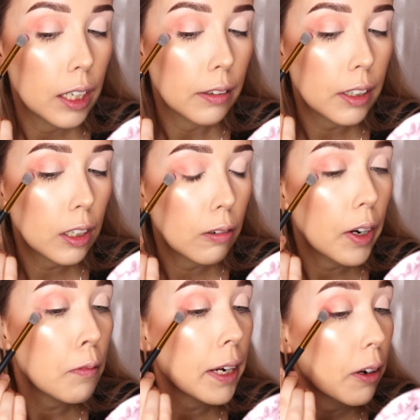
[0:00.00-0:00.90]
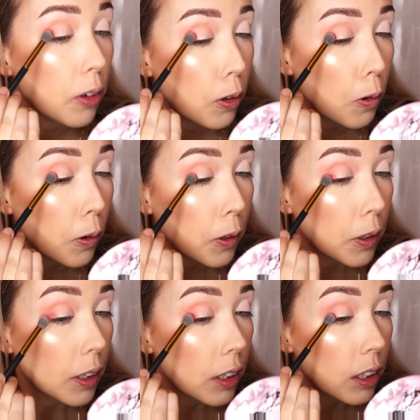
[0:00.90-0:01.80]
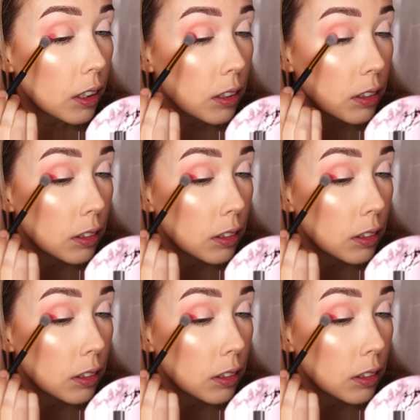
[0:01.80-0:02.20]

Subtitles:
I'm going to go right on my outer corner here.